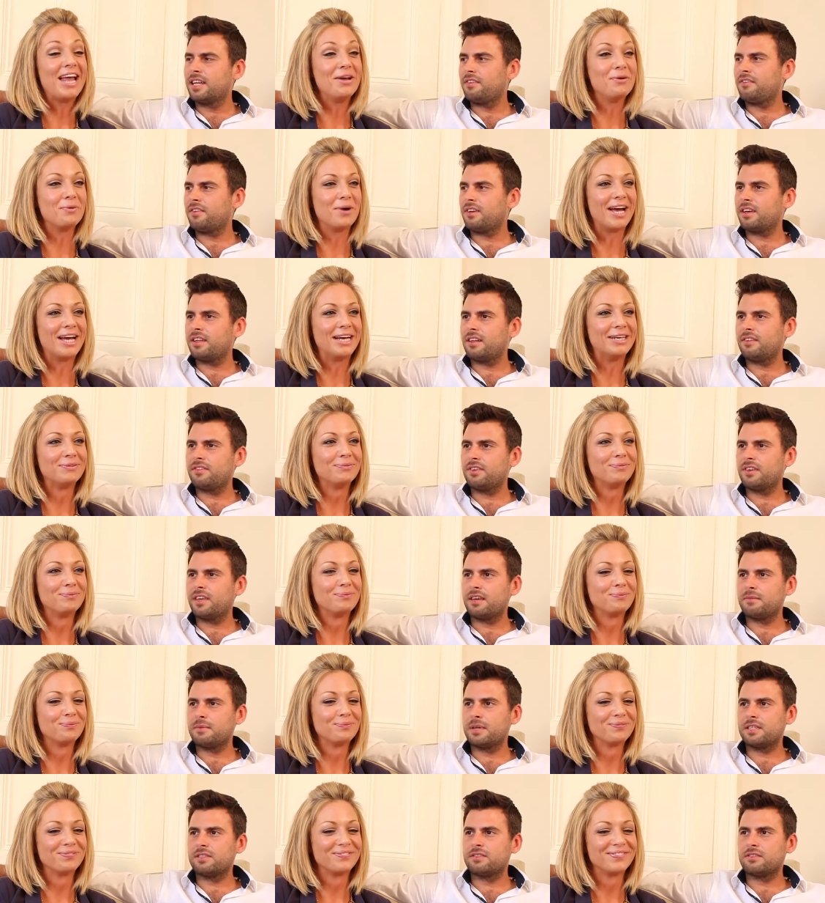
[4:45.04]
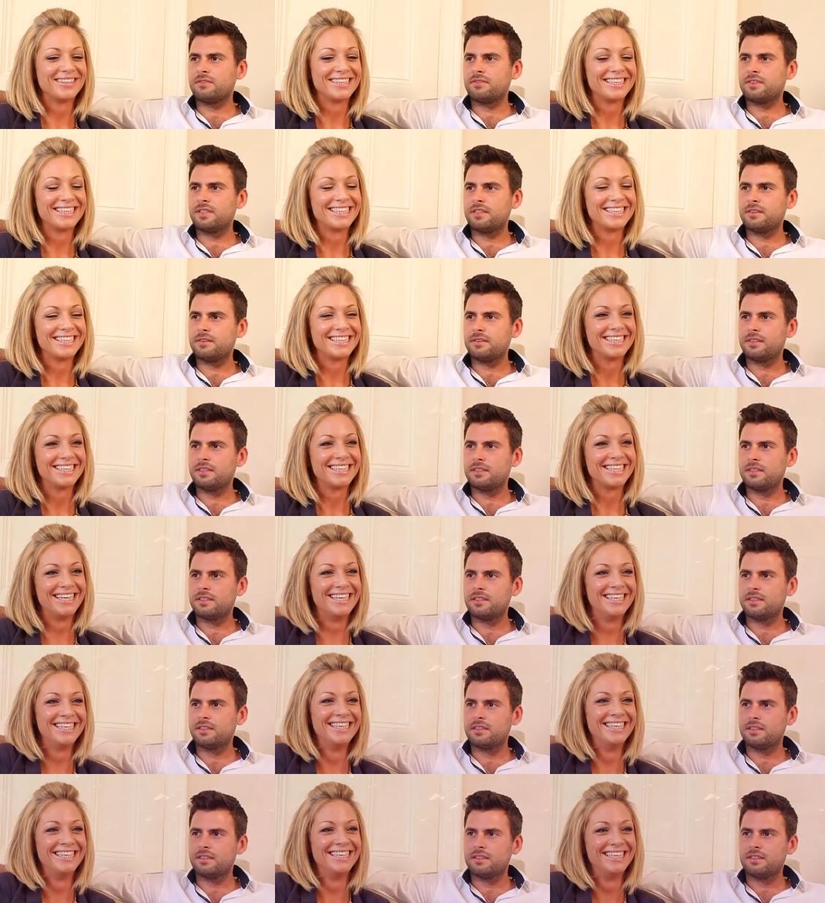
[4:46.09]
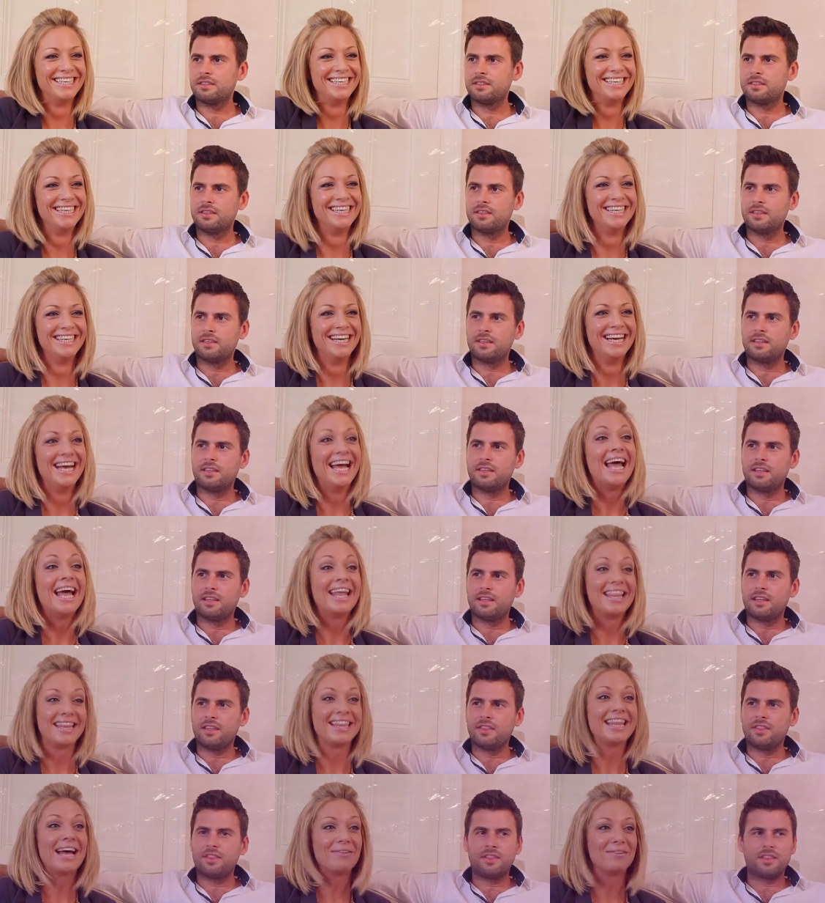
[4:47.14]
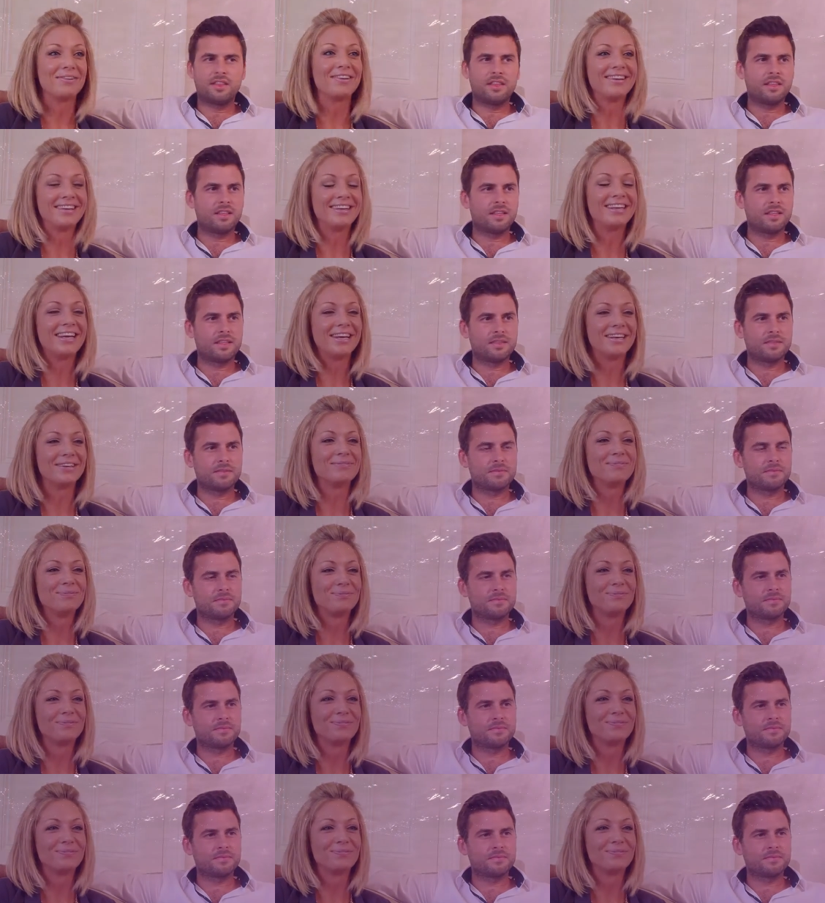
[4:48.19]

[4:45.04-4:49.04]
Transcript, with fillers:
Speaker 1: anyway. I never, I never get my stuff anyway.
Speaker 2: that was bad. Yeah.